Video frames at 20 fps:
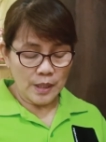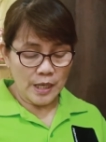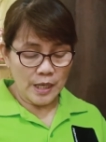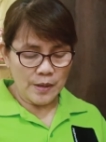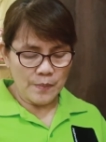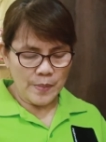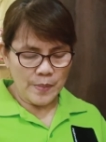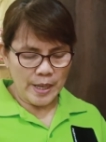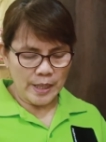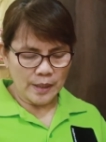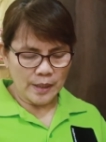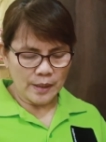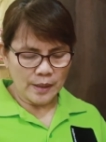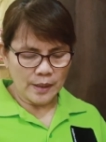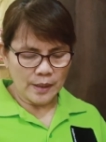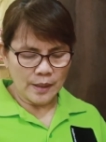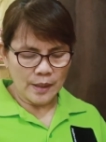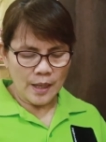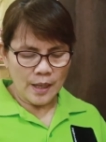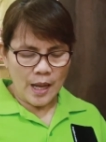Amen.
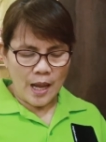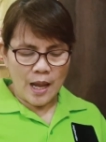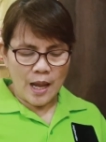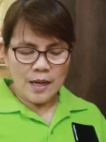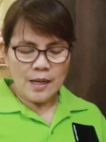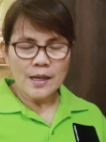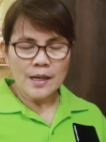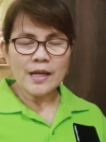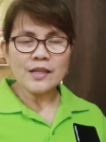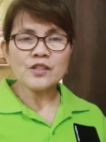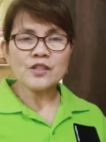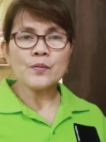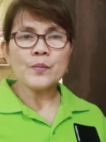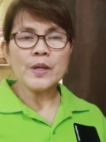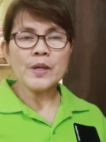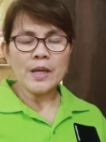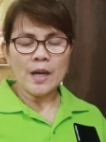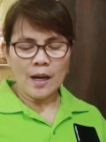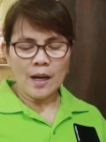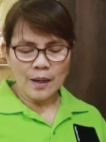Let's
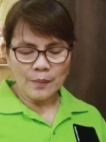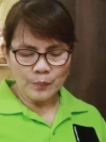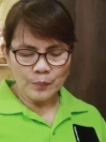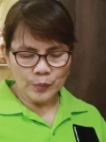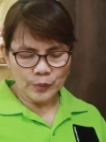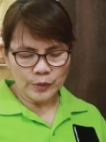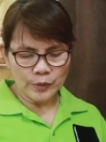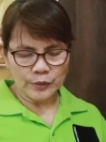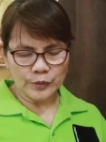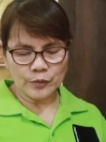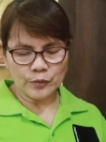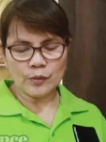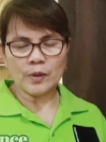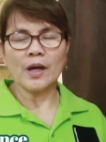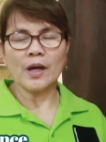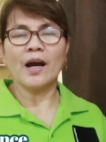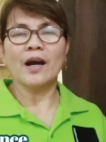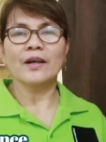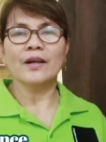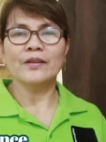be humble to
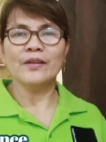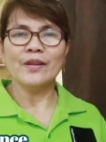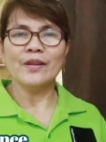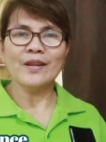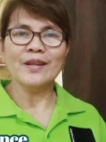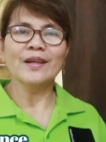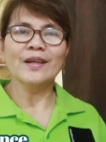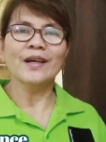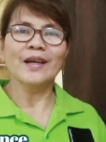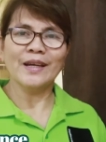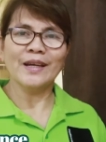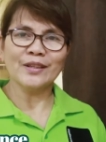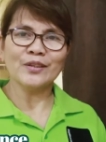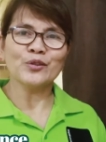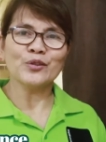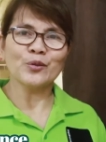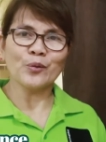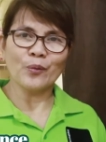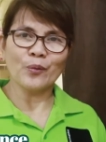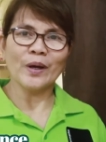God
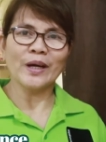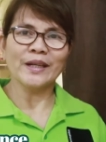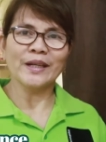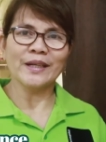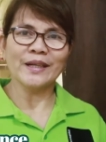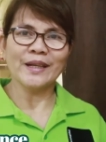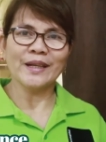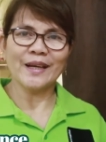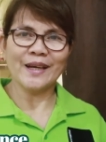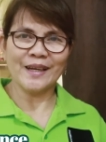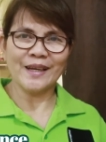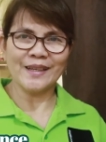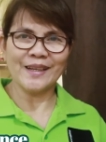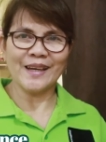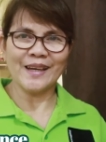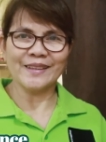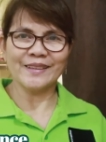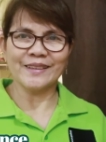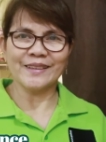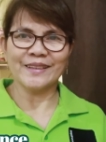and to one
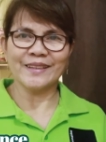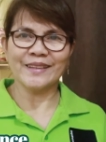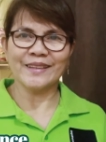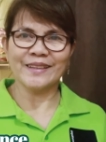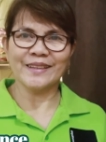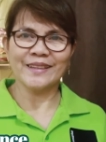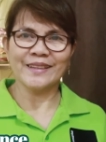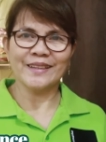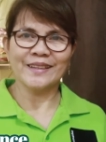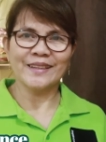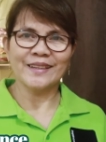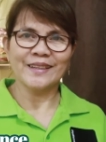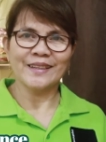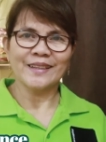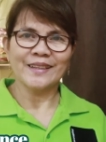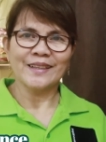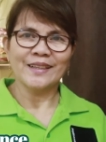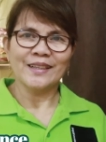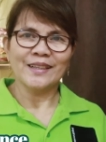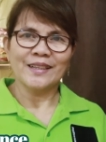another.
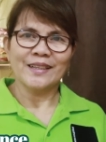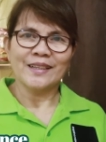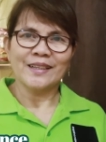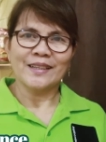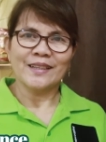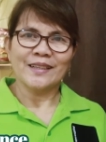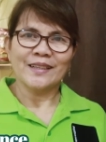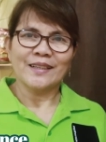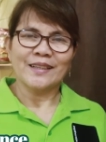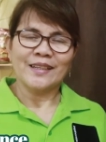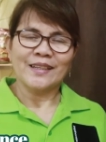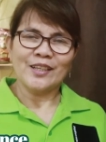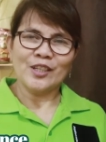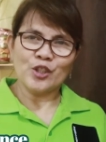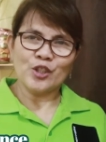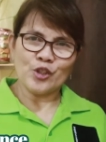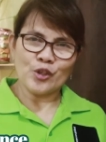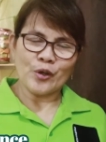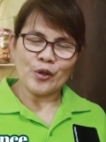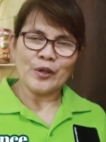
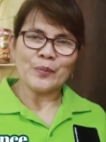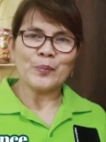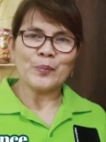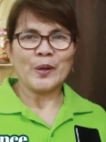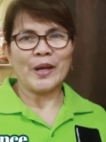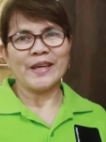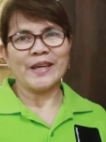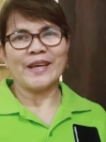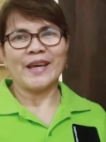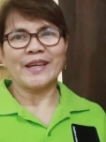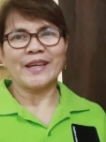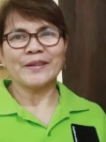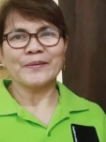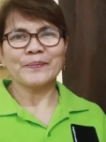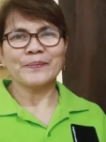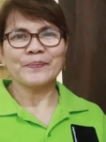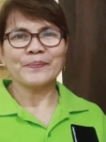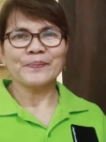Enjoy praying.